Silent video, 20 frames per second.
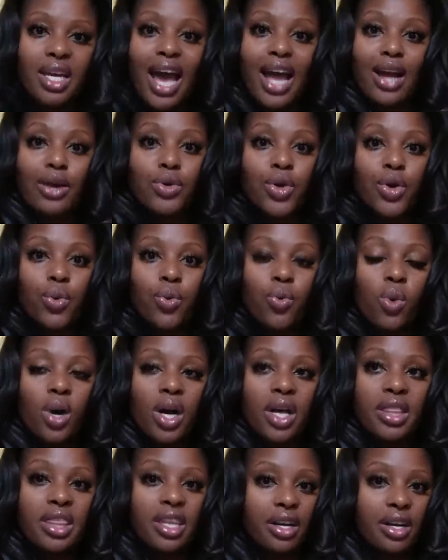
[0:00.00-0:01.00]
I don't know
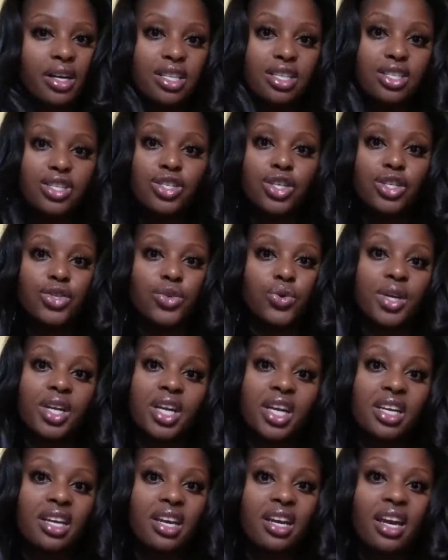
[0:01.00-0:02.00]
what there is to do in
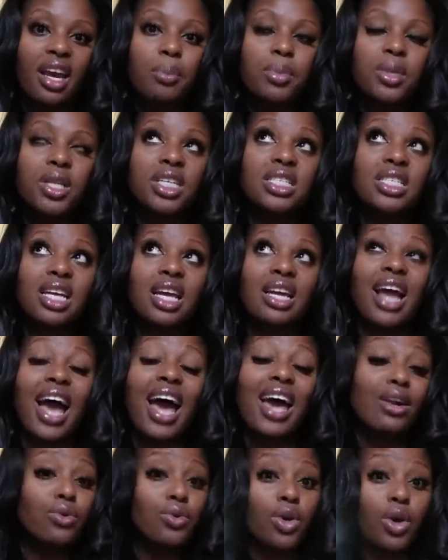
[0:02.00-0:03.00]
Indianapolis, and I
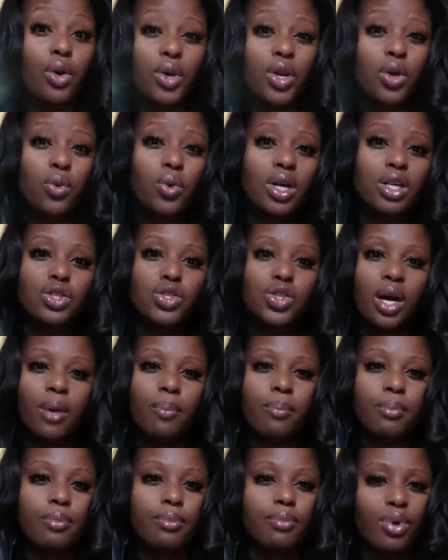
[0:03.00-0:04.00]
don't know anyone, so
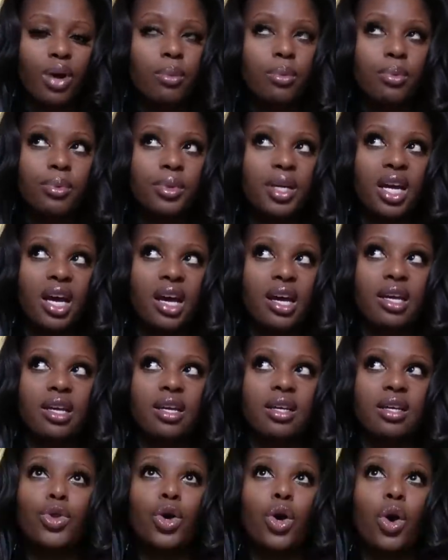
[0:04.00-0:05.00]
I'm probably not
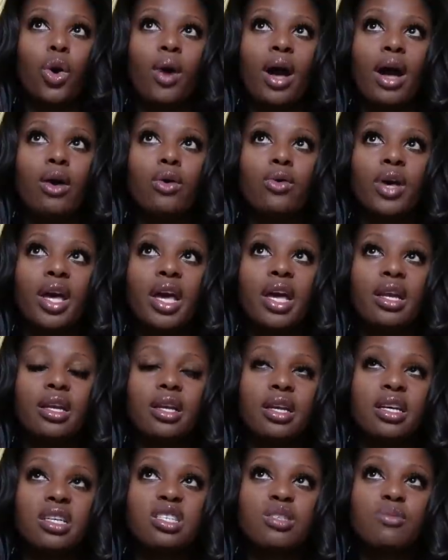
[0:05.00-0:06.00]
gonna go out and
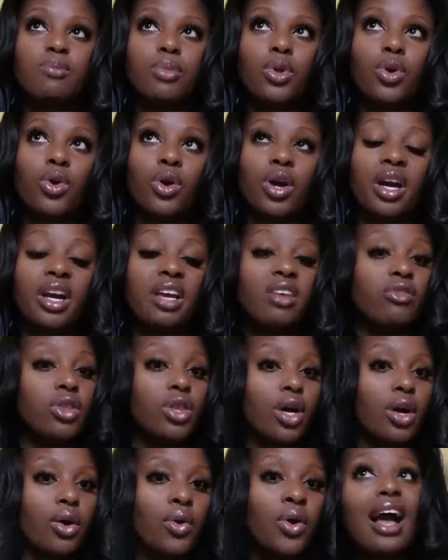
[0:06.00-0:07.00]
explore, even
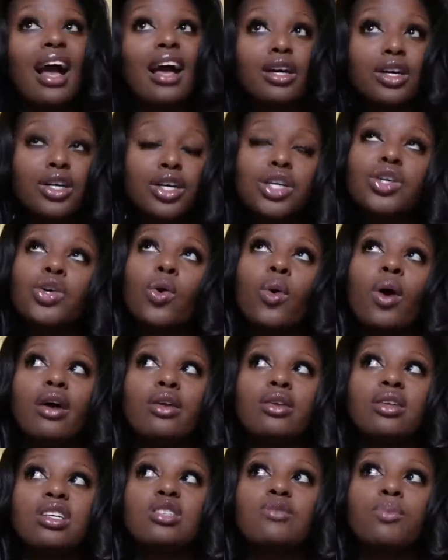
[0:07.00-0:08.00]
though I could go out
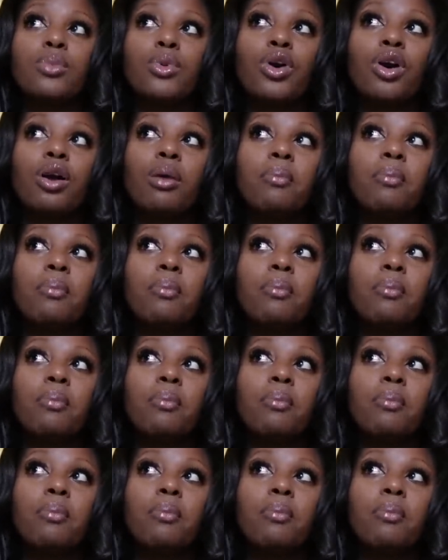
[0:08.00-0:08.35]
and explore,